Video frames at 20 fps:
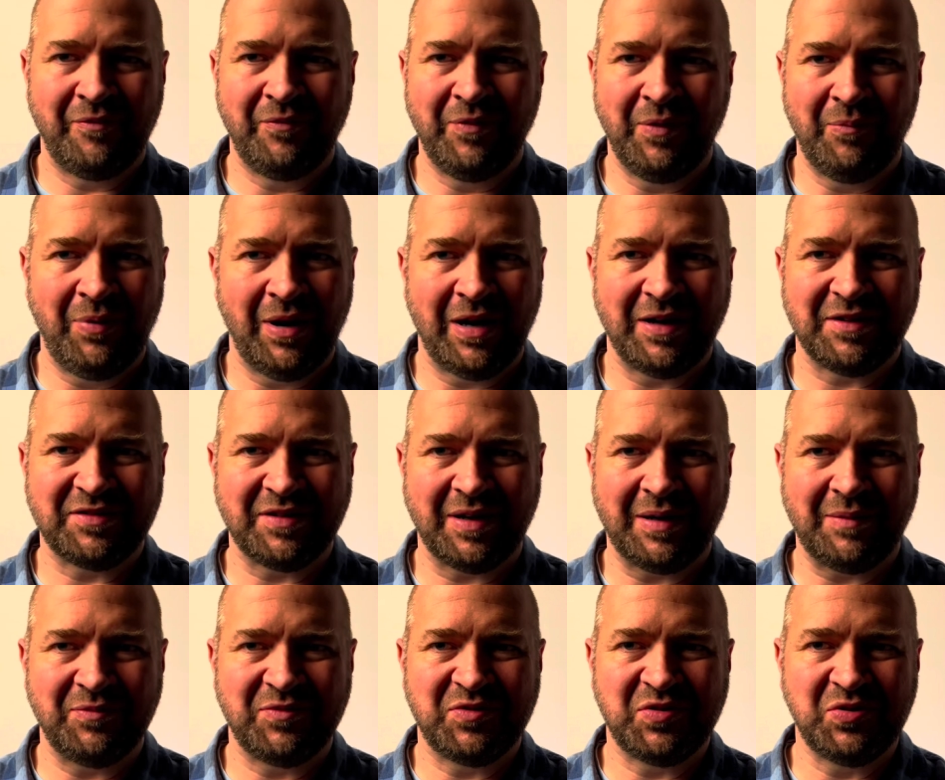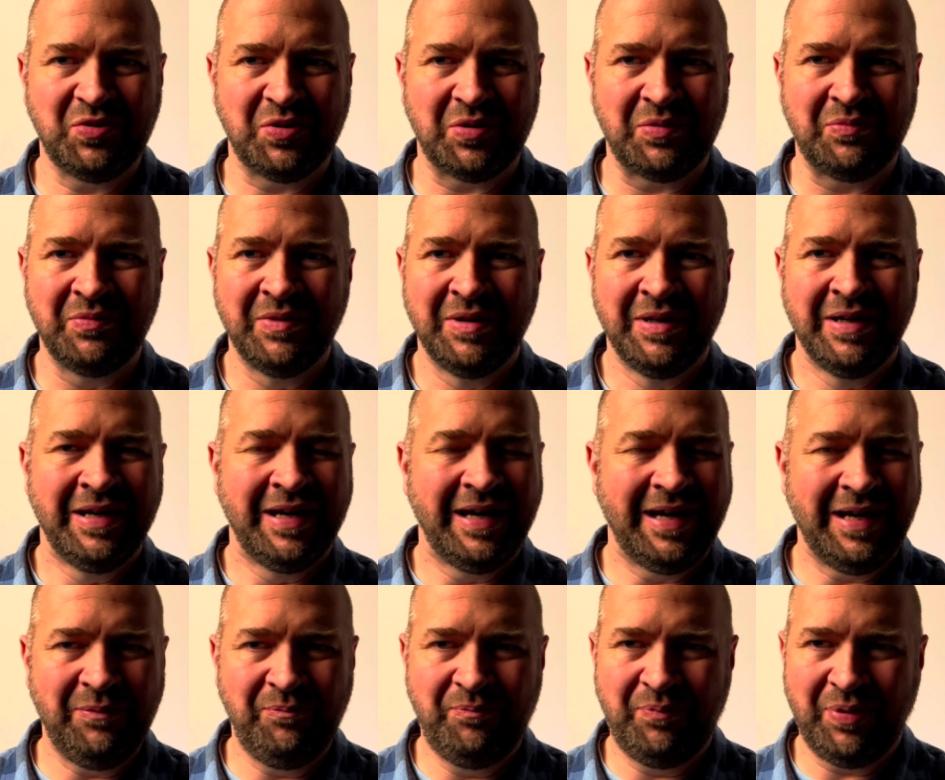the bus up to them,
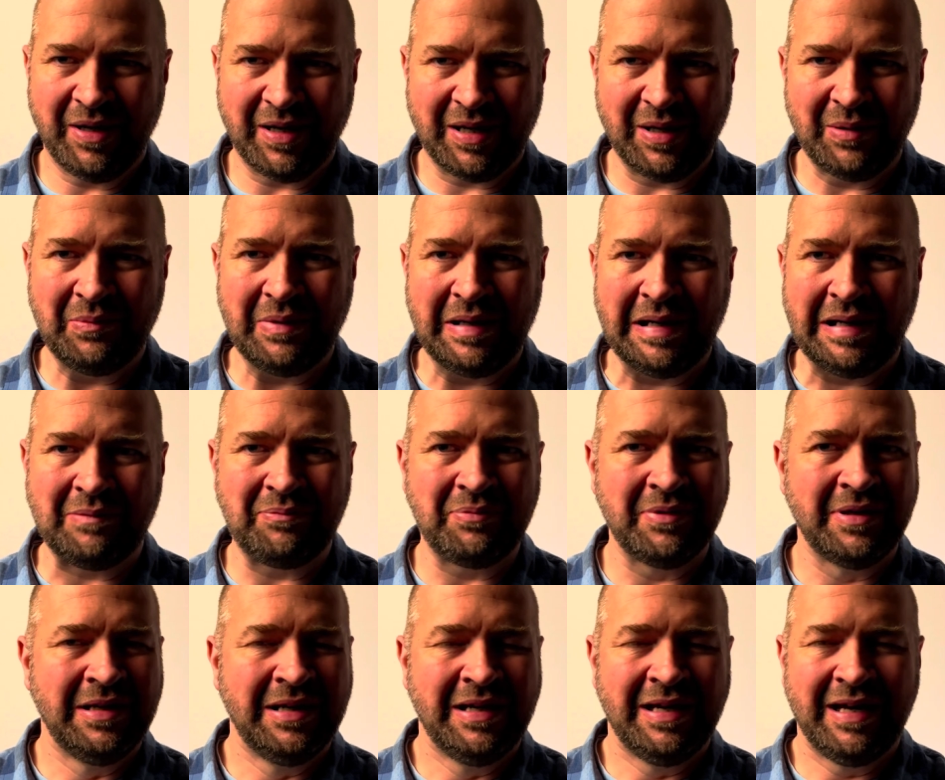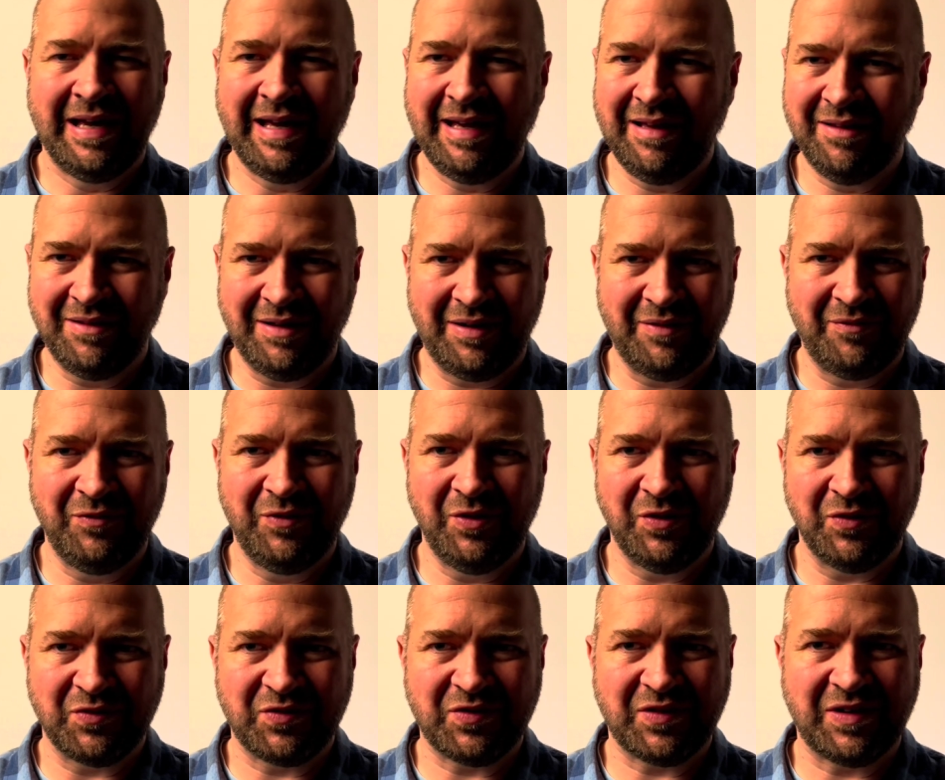he'd pick them up. He loved
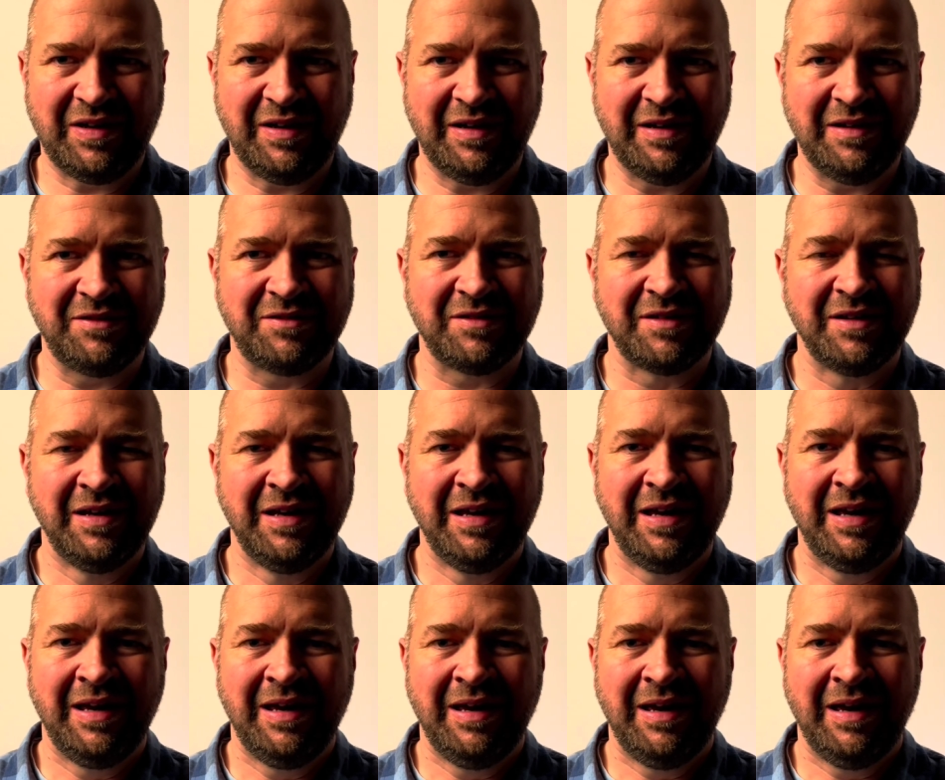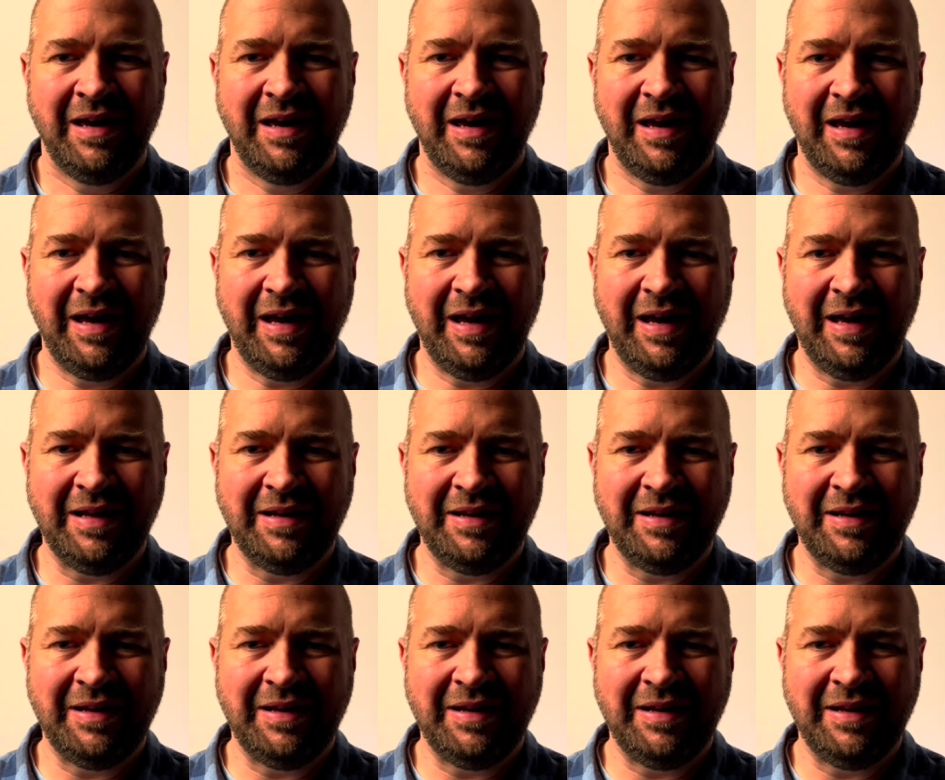those kids. It